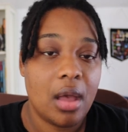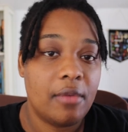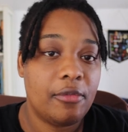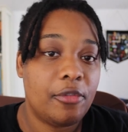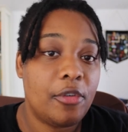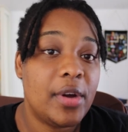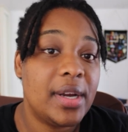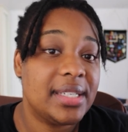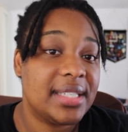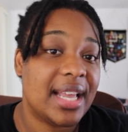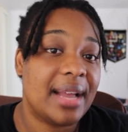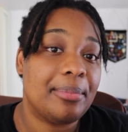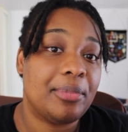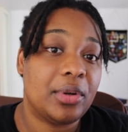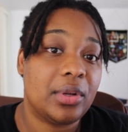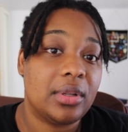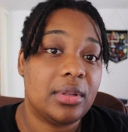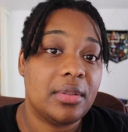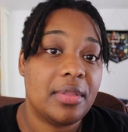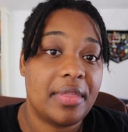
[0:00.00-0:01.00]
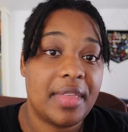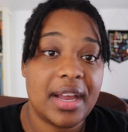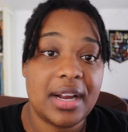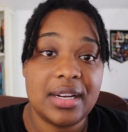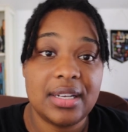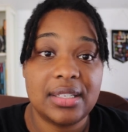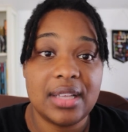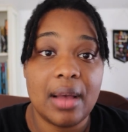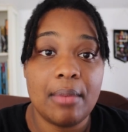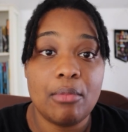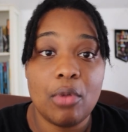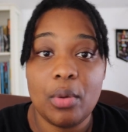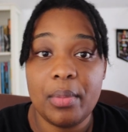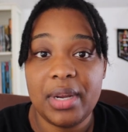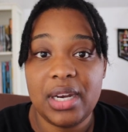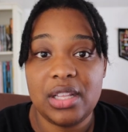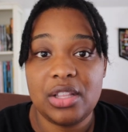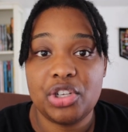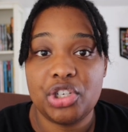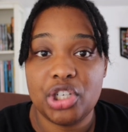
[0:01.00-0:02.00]
For example, there's a moment
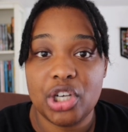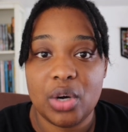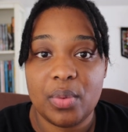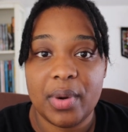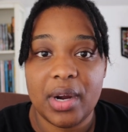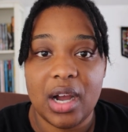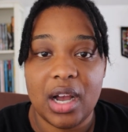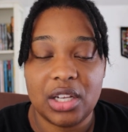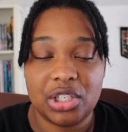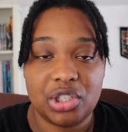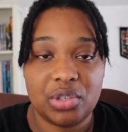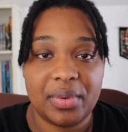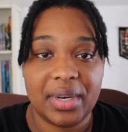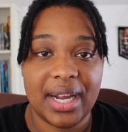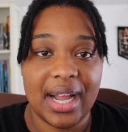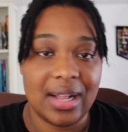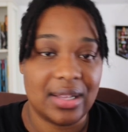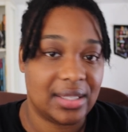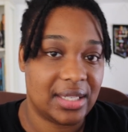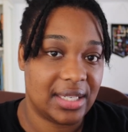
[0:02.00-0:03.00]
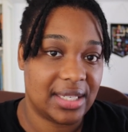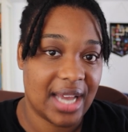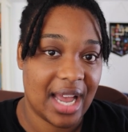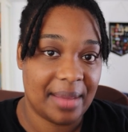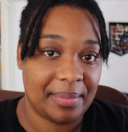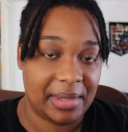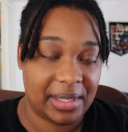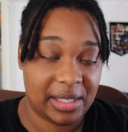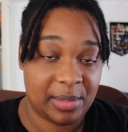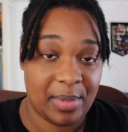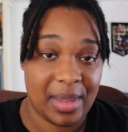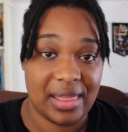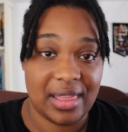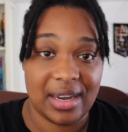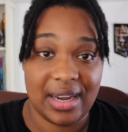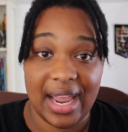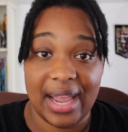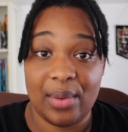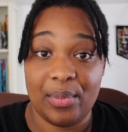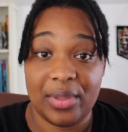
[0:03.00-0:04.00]
in the show where Usher recounts the time he spent the
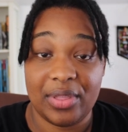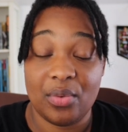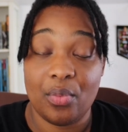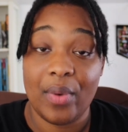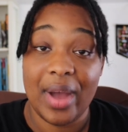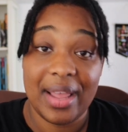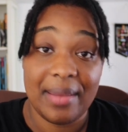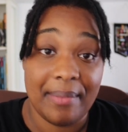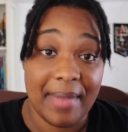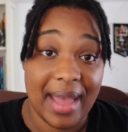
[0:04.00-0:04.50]
night with the white